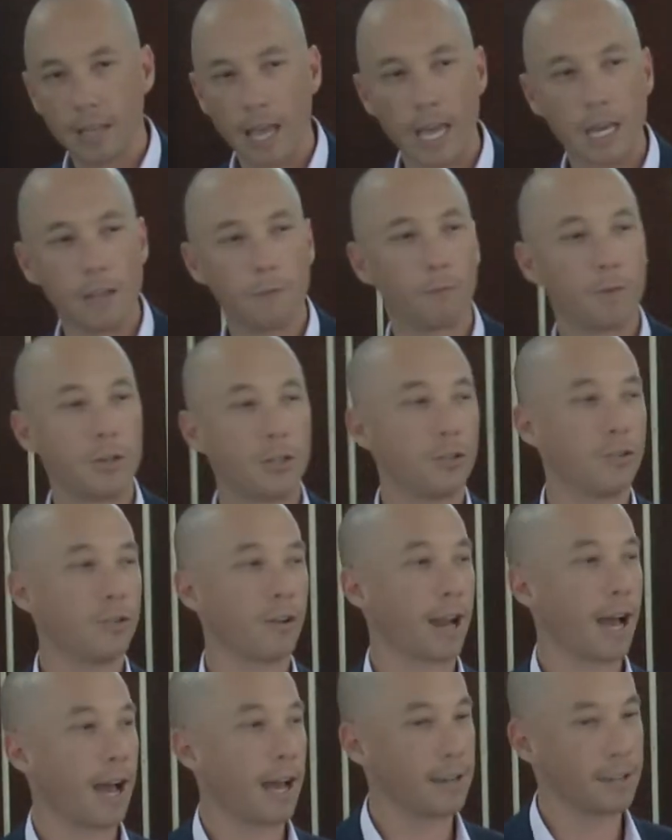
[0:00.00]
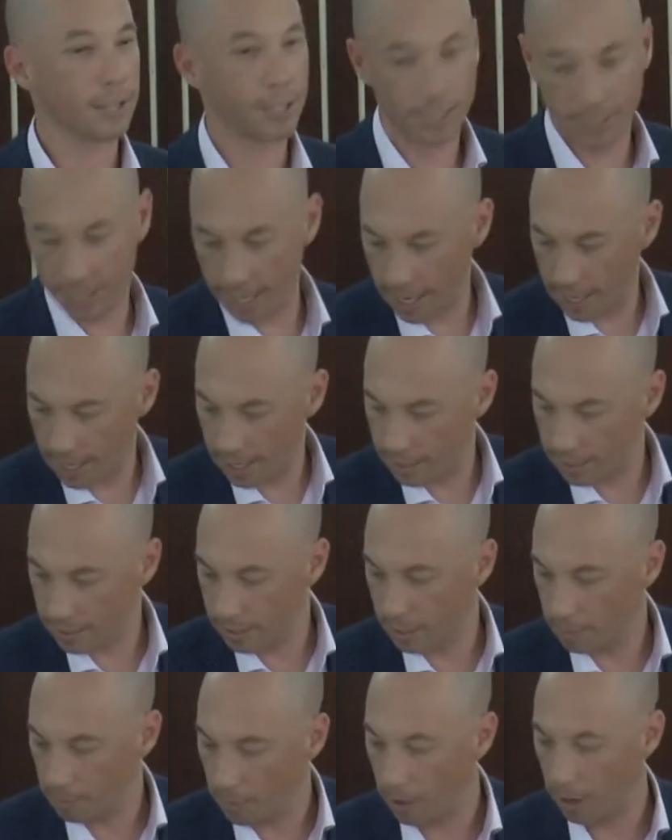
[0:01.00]
and if we do not understand
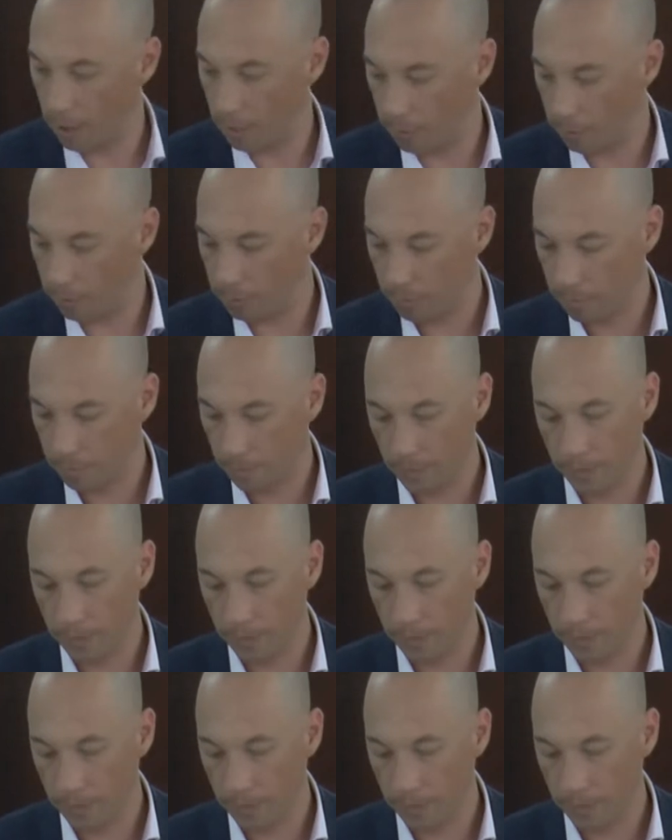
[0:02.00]
the Bible,